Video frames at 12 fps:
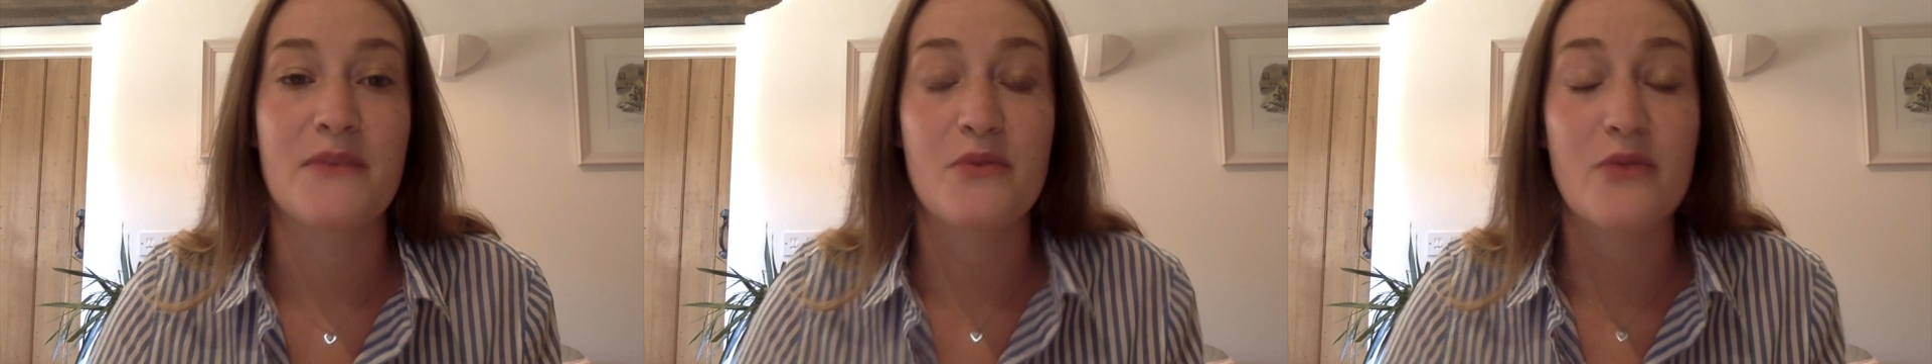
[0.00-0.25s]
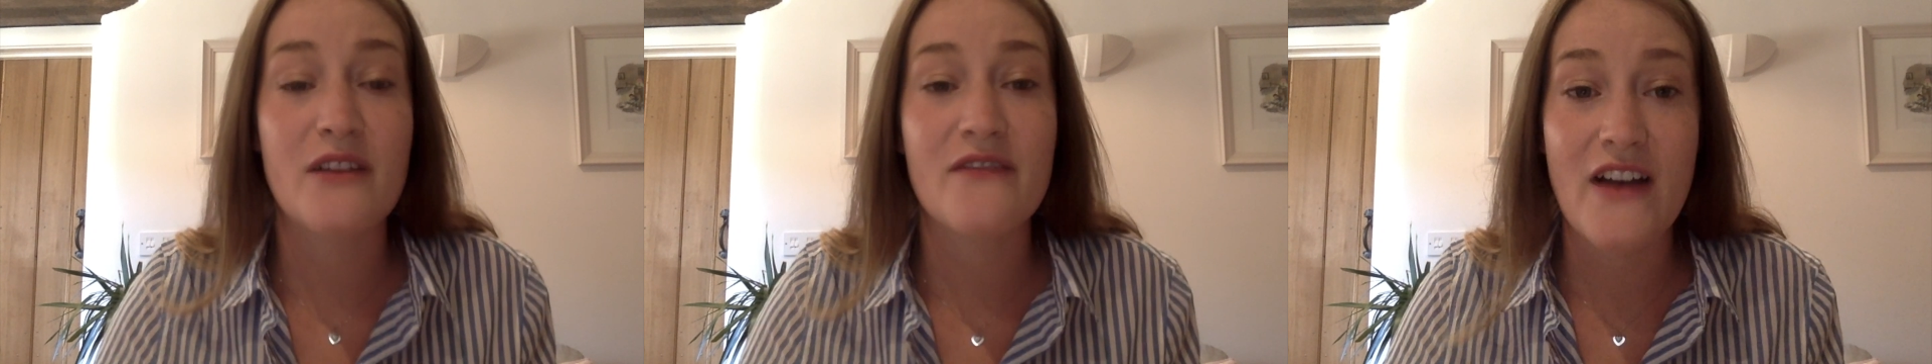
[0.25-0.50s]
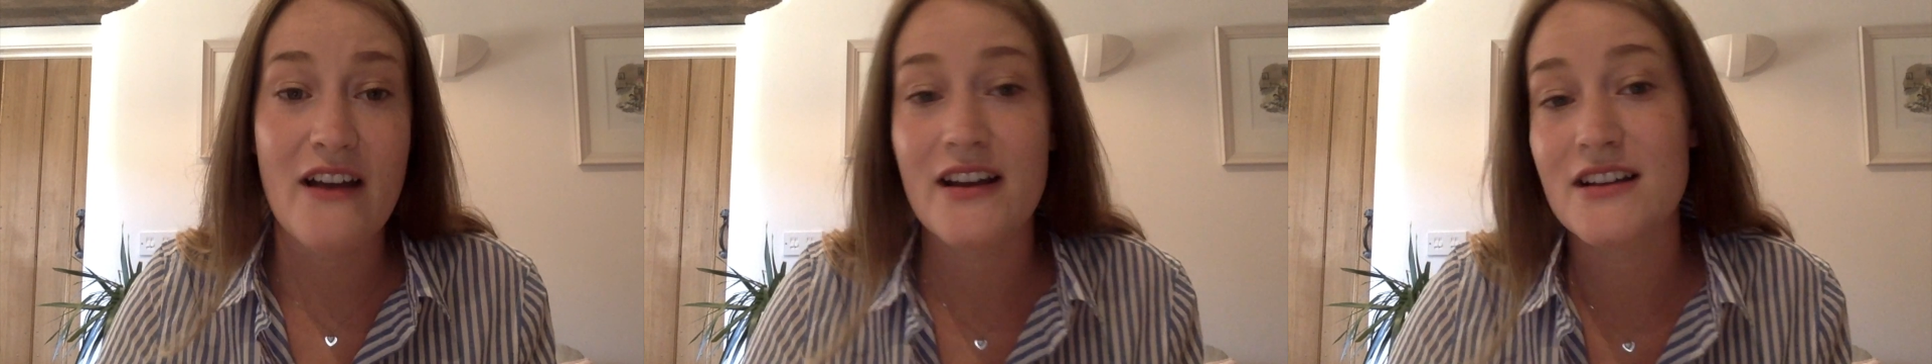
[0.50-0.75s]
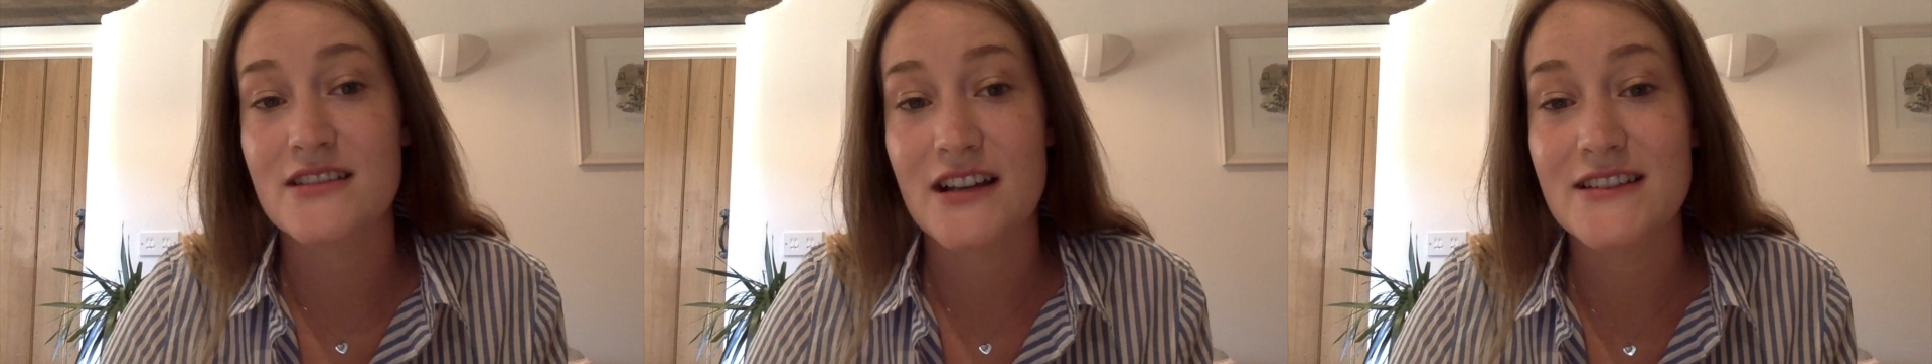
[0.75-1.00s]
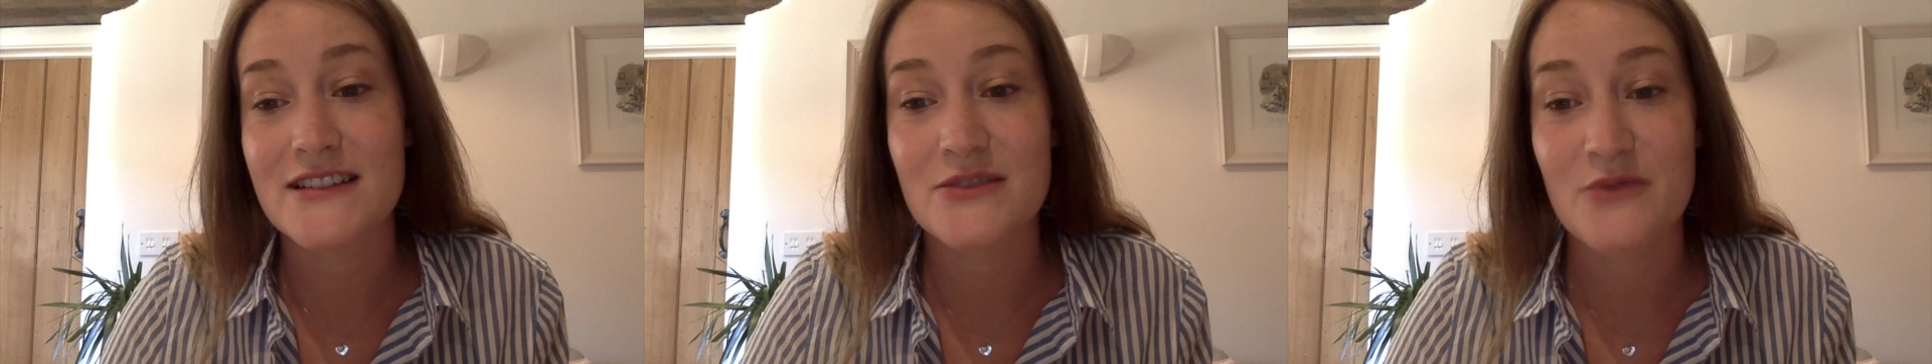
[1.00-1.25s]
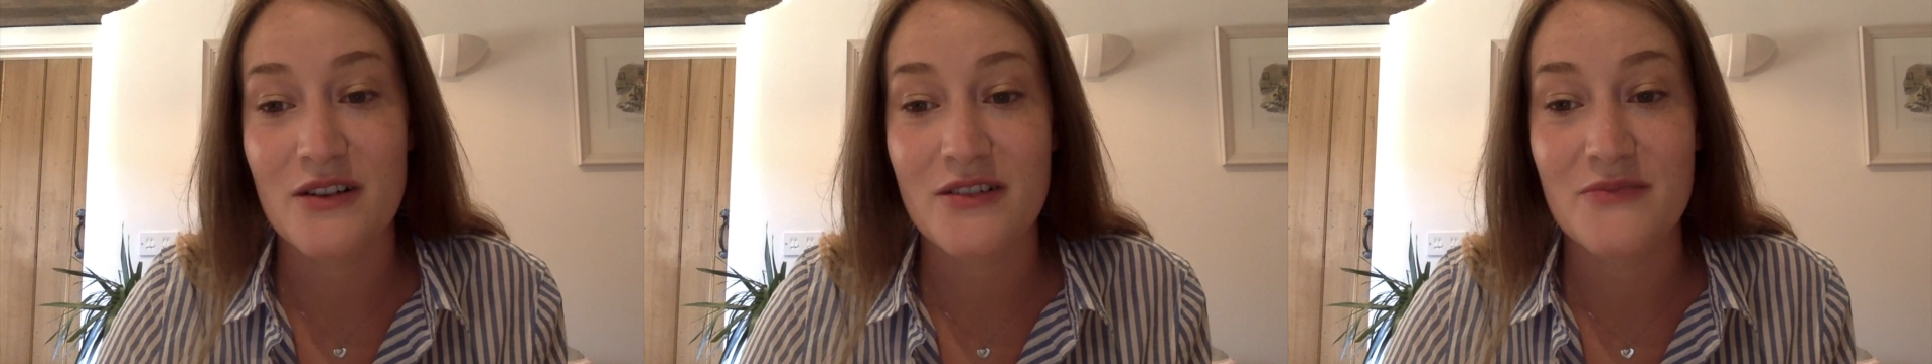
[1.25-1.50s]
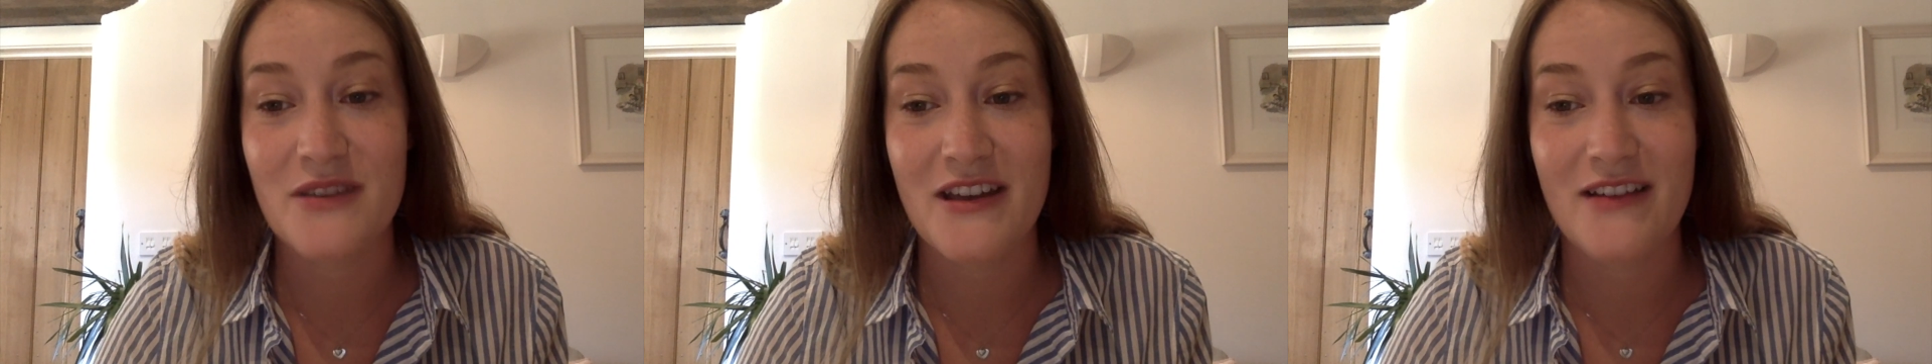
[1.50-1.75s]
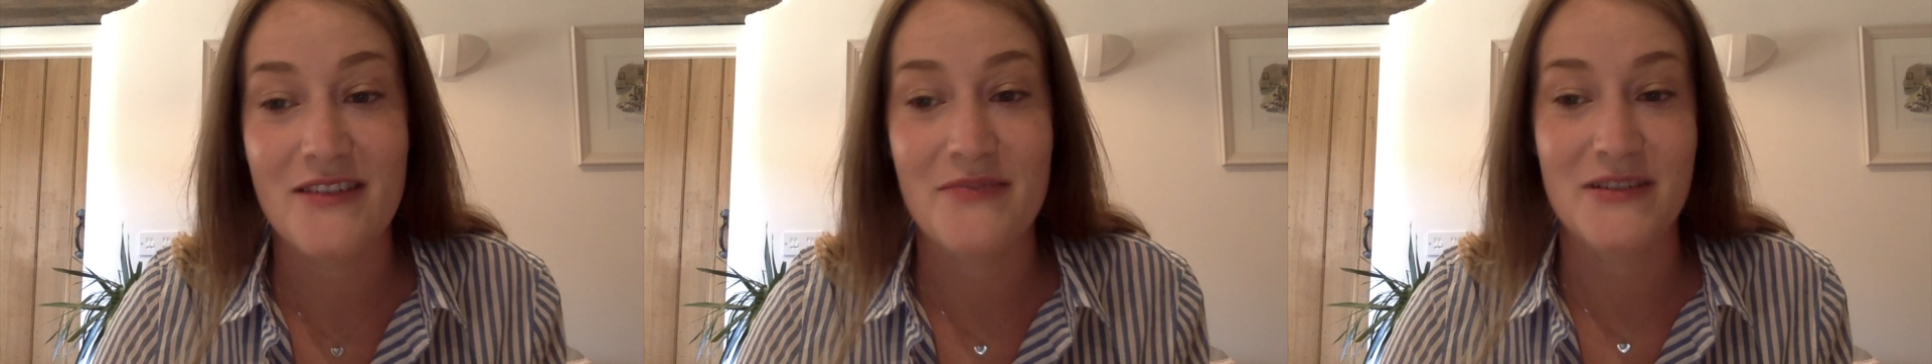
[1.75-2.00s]
but we are very excited to welcome you
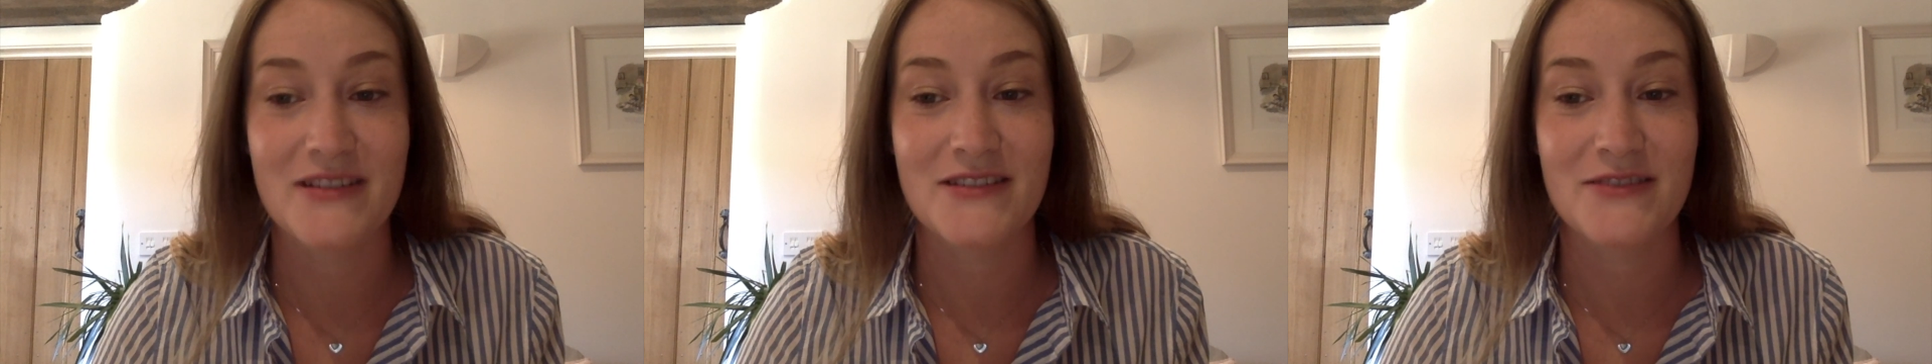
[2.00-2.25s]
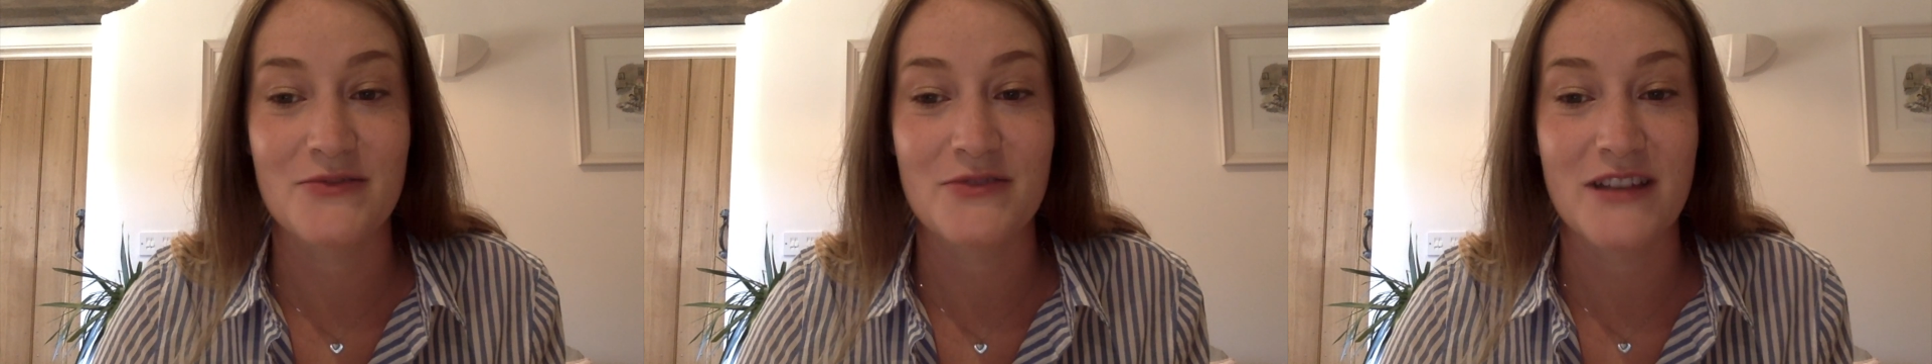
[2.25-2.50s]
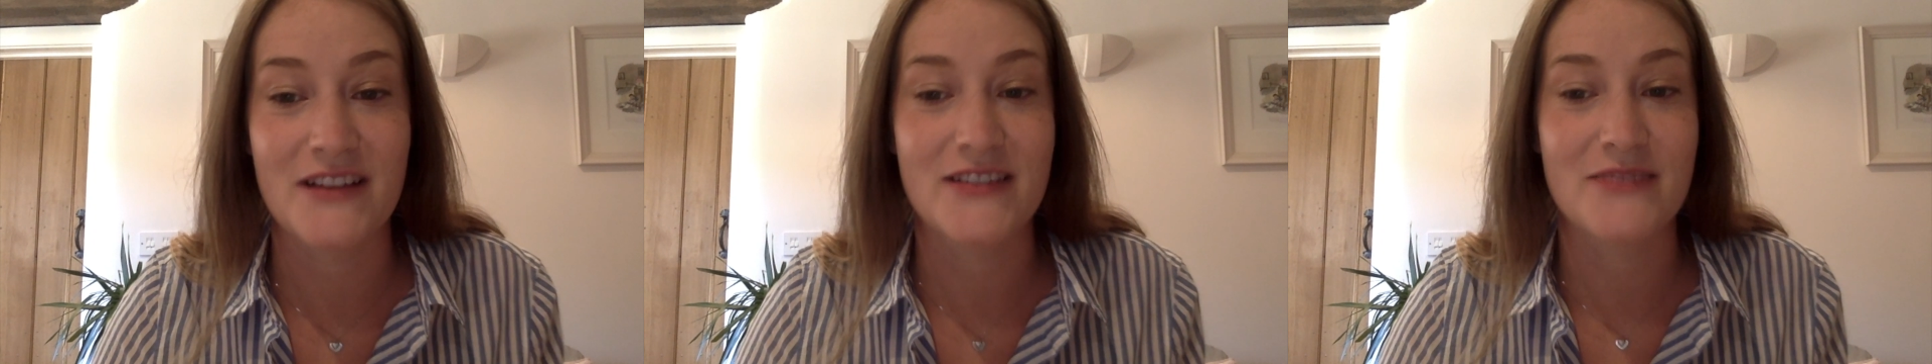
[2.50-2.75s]
here at the Bicester School Science